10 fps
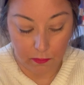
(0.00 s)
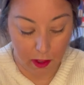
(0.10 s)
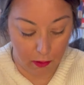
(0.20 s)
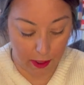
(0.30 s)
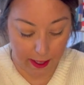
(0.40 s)

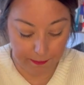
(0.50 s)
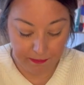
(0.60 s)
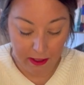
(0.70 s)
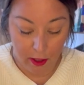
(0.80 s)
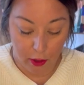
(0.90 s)
Okay.
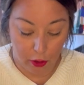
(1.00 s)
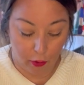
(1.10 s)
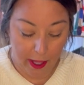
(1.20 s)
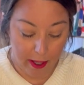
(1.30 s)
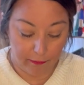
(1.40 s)
You'll
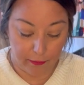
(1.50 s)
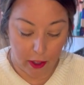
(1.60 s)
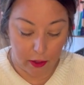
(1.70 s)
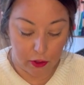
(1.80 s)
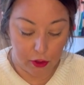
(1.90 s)
have
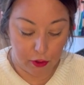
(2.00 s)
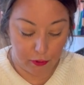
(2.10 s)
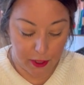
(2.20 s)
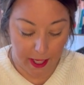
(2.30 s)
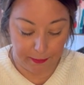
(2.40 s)
two
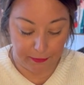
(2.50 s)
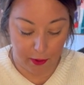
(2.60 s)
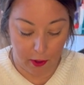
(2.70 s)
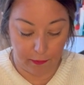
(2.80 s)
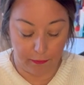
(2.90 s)
types
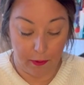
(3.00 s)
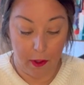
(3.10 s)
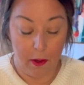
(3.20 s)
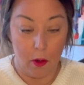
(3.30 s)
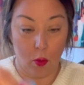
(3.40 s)
of
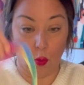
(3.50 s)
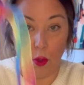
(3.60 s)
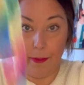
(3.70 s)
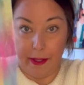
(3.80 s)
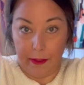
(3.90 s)

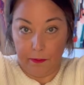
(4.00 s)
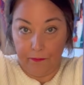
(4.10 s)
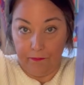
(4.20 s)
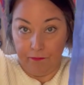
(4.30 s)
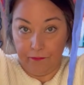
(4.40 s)
ribbon.
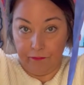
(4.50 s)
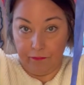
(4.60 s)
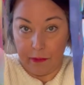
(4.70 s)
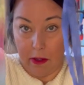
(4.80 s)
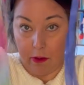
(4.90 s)

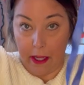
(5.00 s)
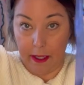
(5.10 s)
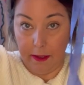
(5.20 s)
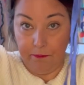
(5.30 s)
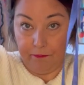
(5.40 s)
Okay.